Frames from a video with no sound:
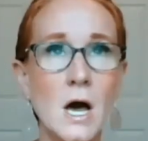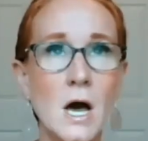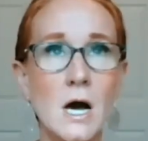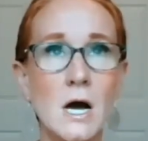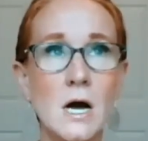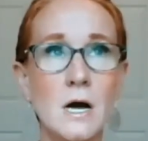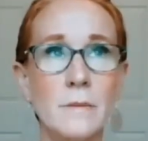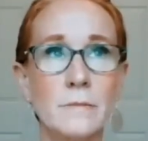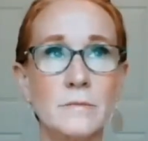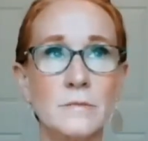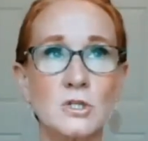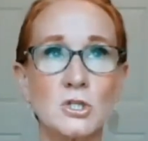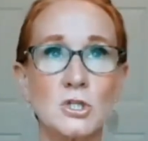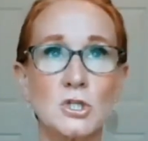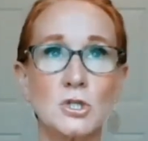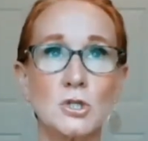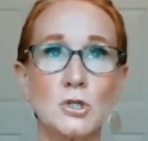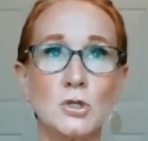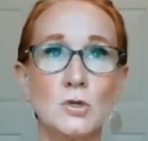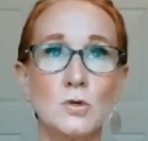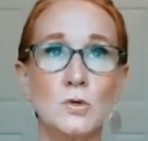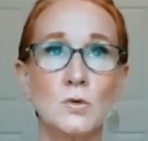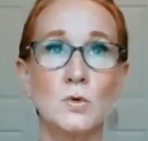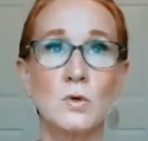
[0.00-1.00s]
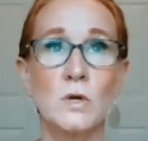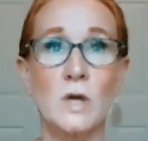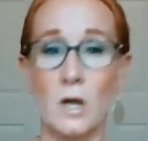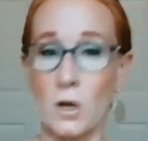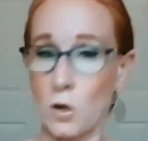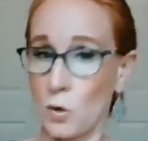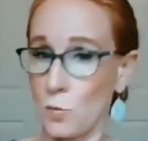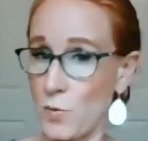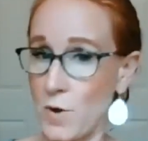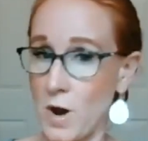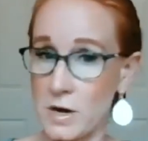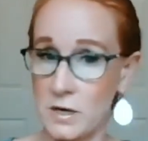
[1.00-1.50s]
um, to
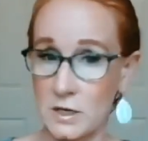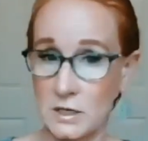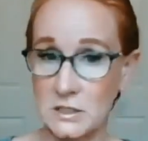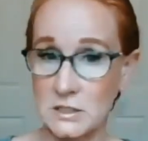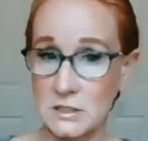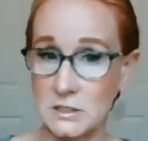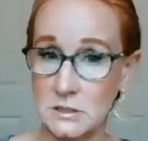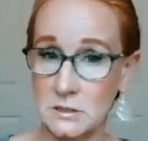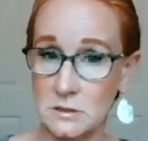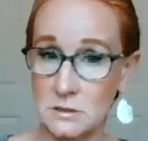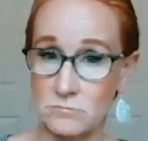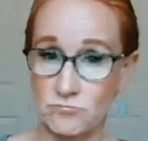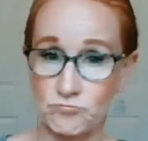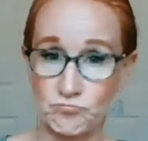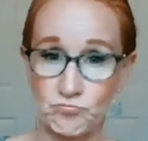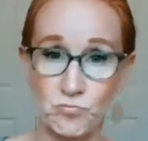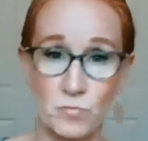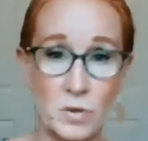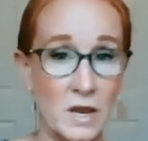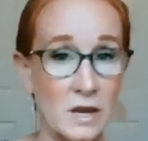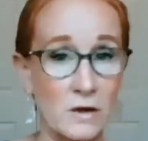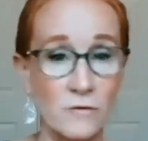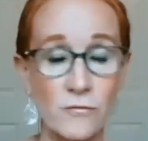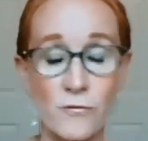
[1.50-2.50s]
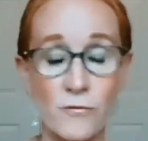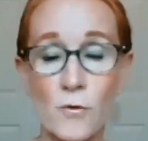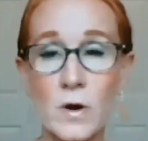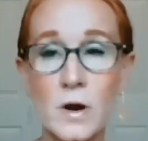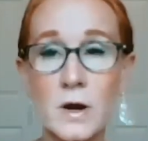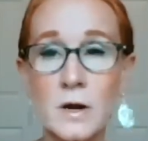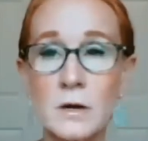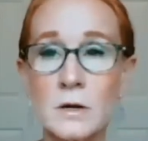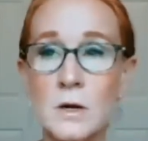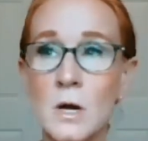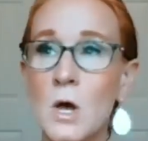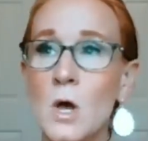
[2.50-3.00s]
get your products paid
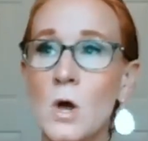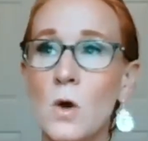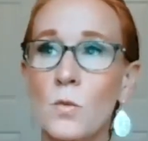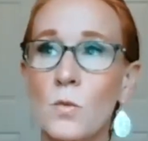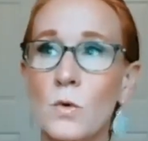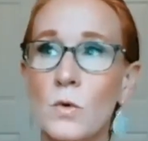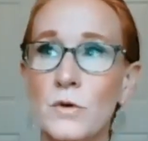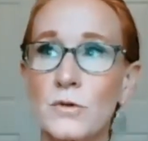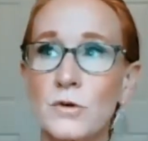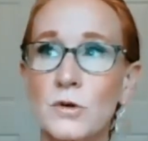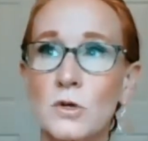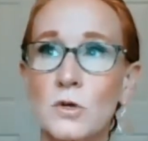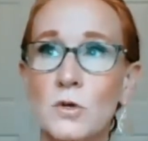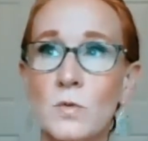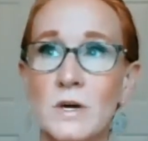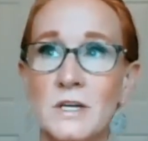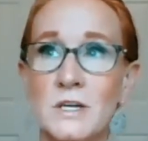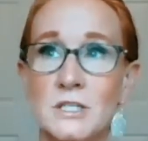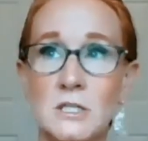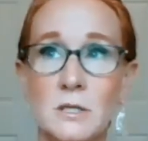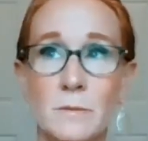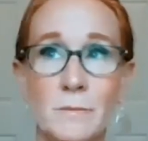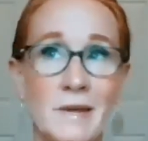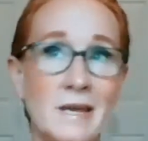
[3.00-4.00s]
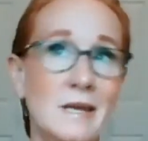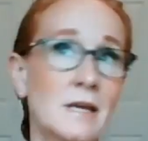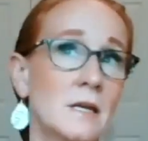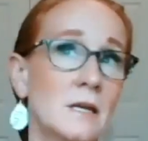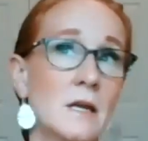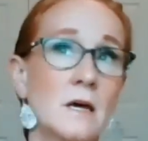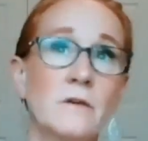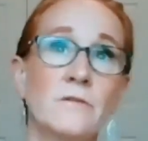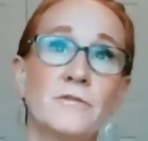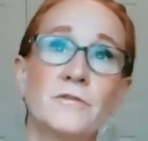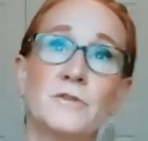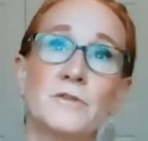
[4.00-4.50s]
for, whether you want to make
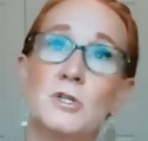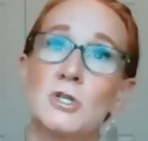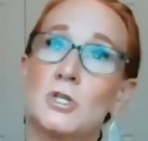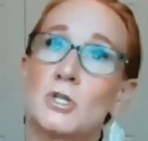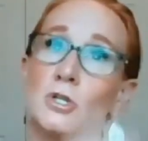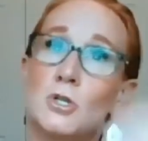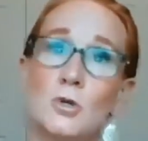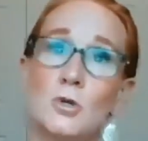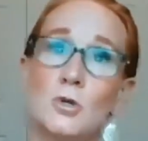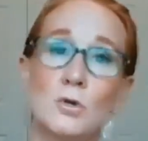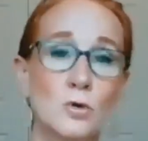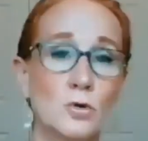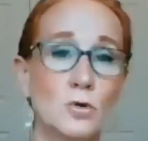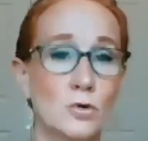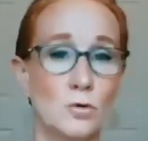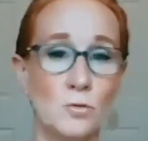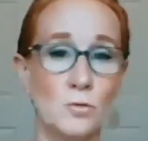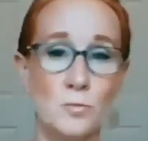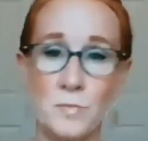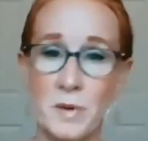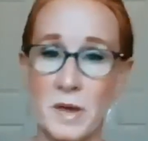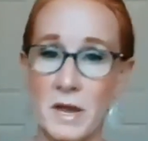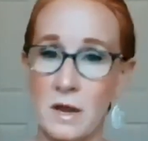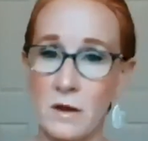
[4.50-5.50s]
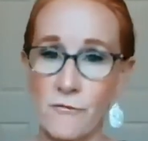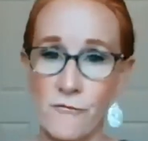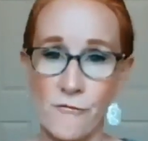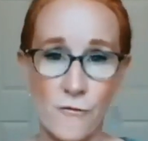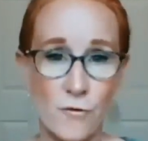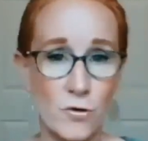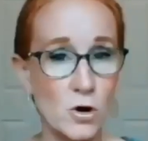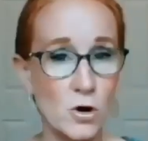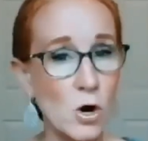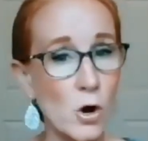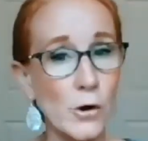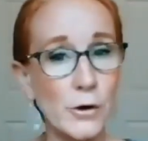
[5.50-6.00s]
enough to pay
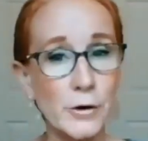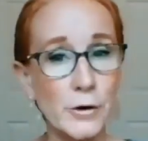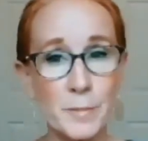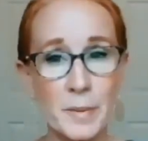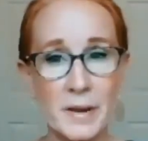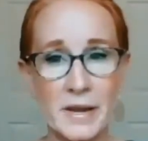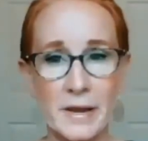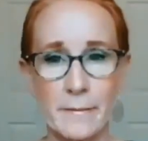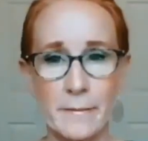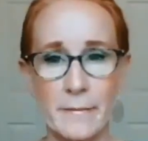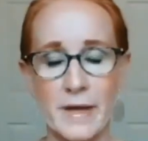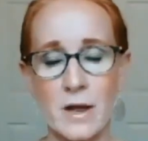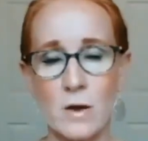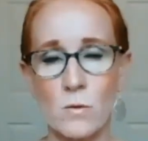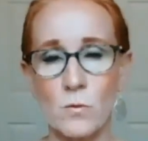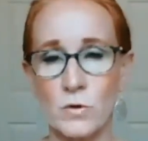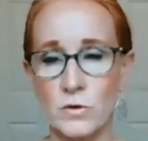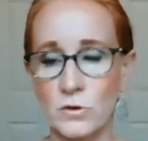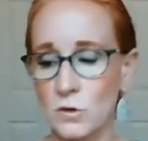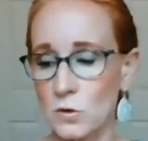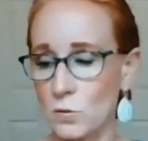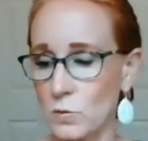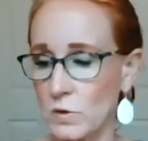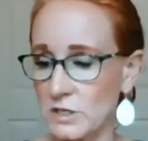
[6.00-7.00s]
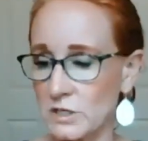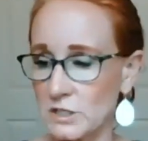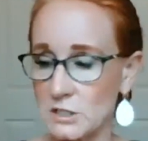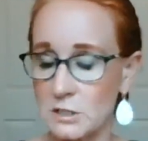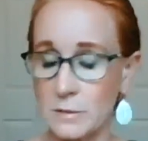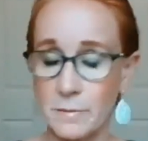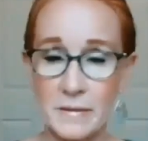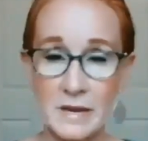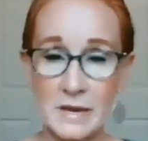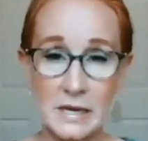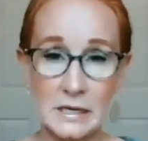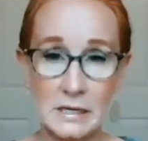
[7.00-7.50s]
for a car payment, whether you want
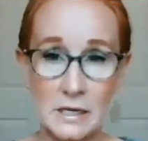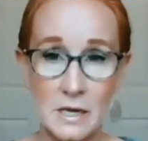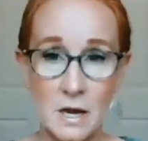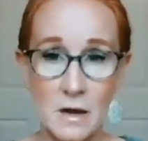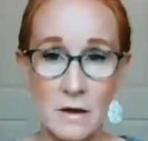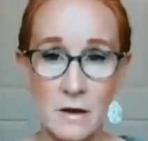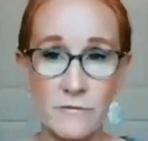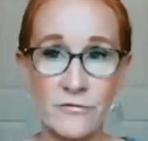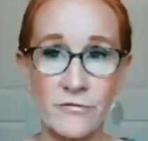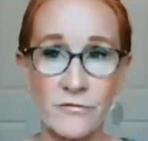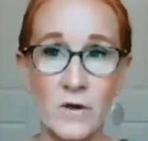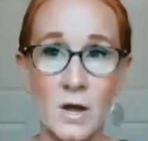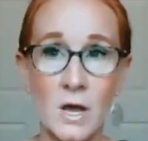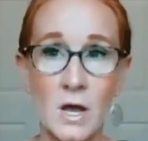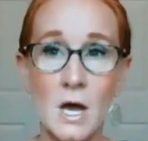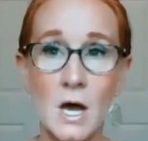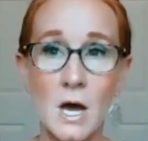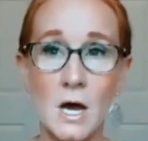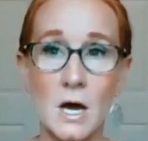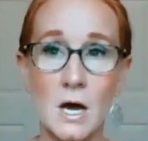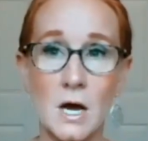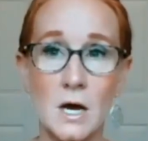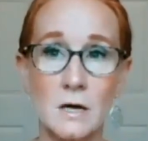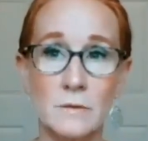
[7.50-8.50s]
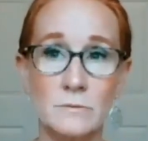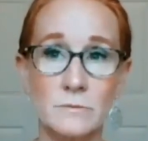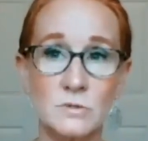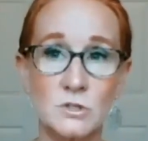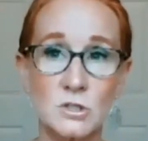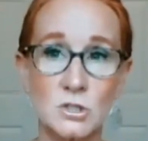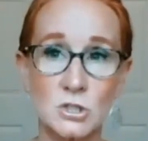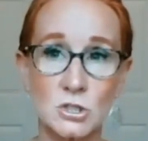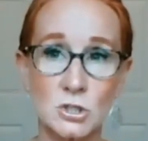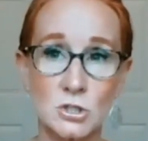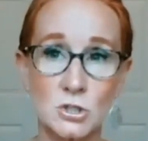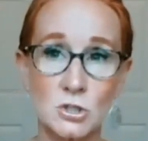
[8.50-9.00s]
to make enough
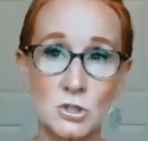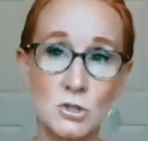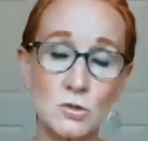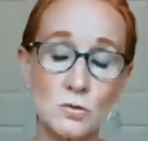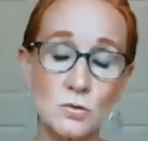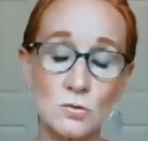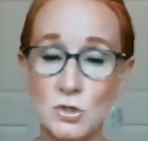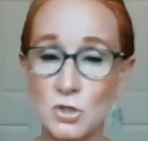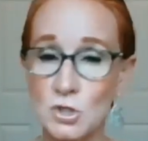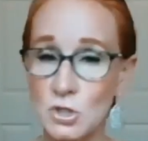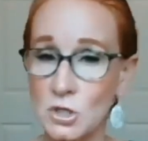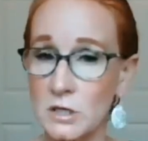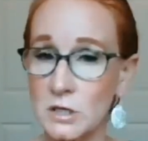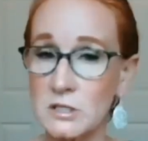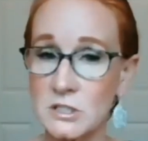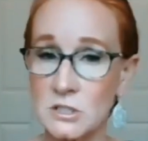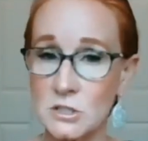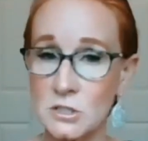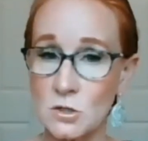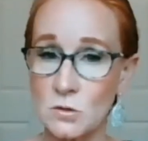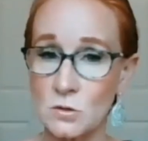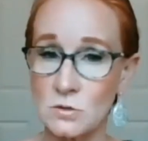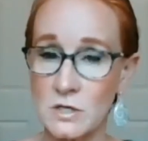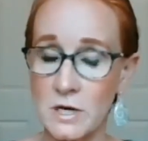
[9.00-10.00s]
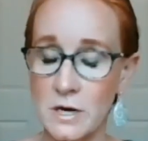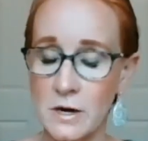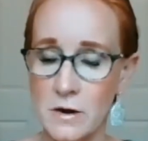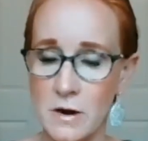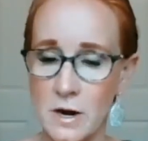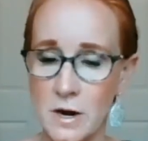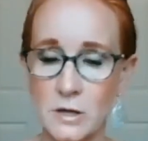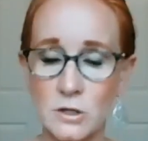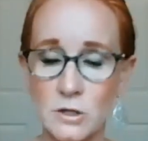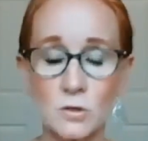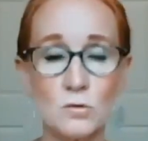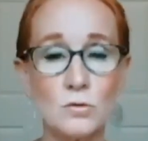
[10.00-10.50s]
um, to do just
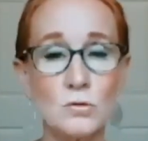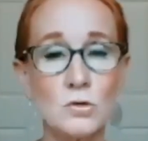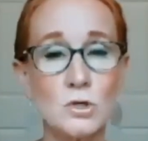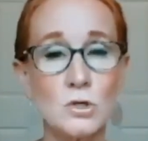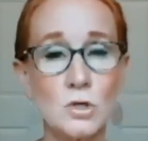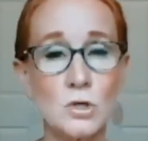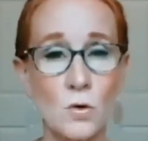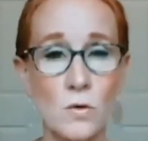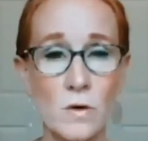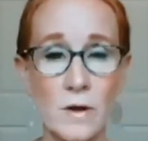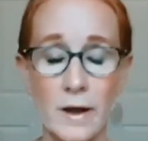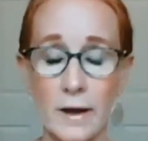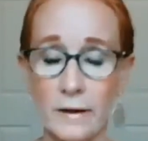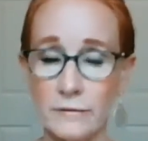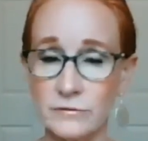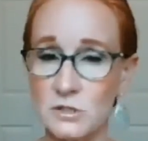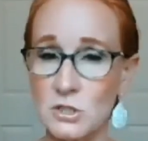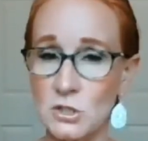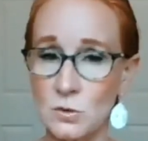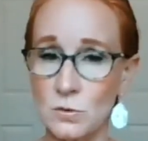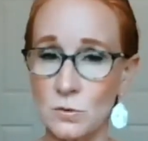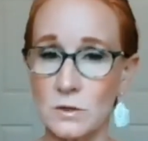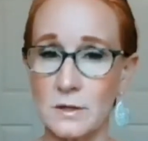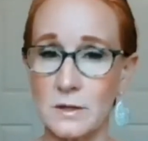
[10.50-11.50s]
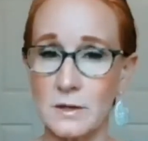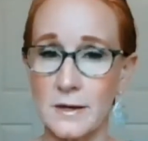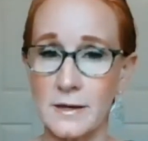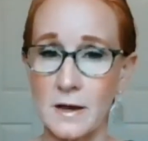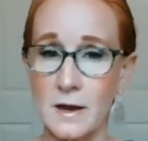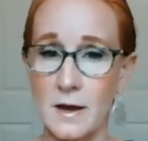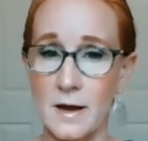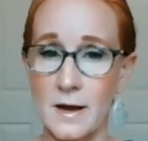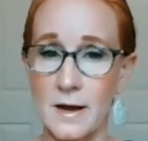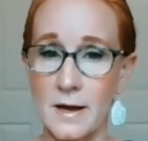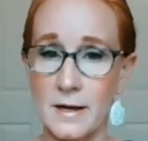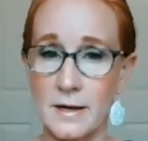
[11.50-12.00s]
doTERRA. You don't have to do it
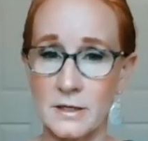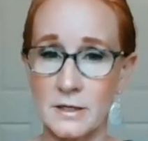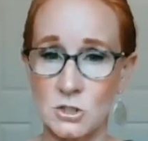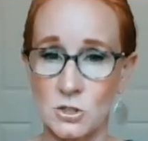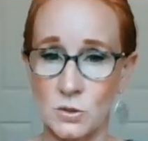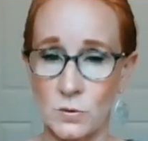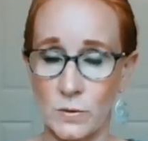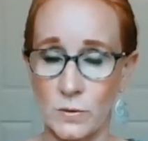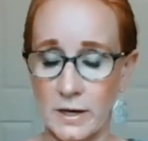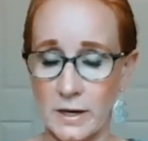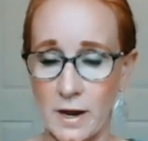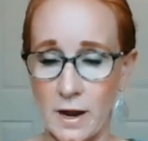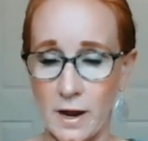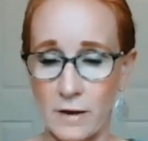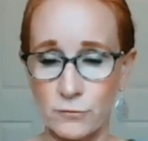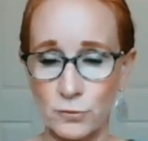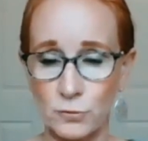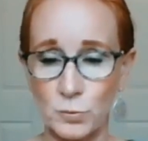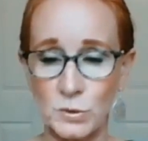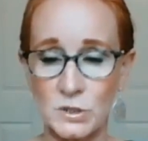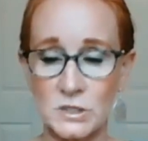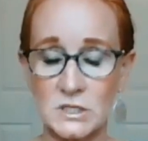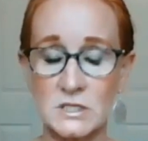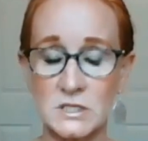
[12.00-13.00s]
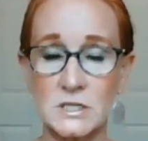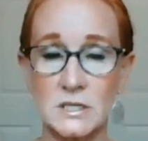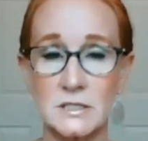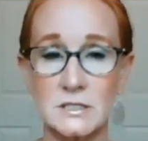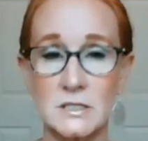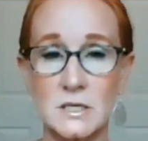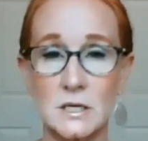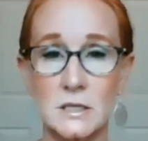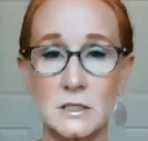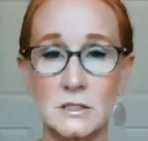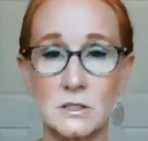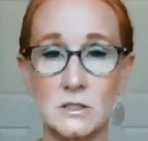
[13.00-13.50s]
like I do it. Everybody
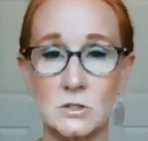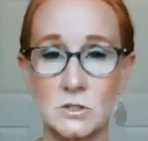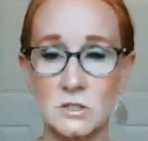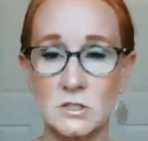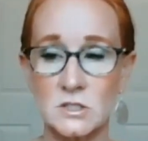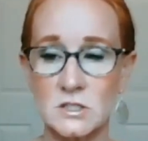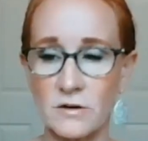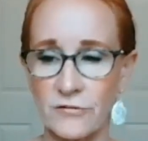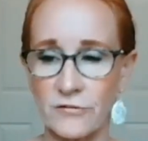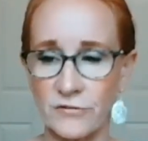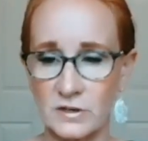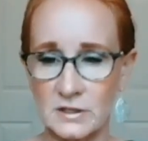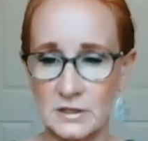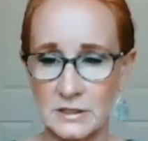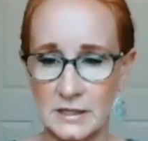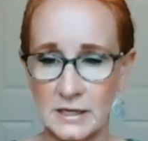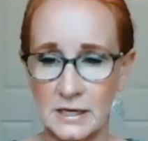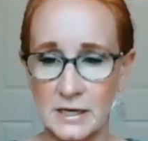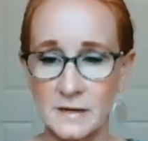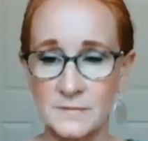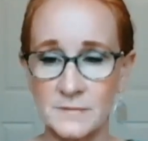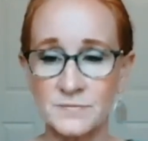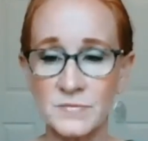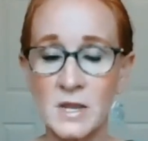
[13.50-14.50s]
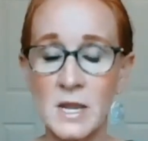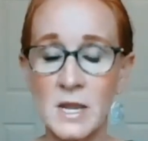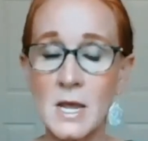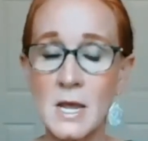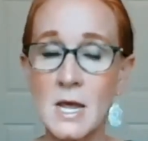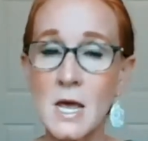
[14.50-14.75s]
does it a little differently.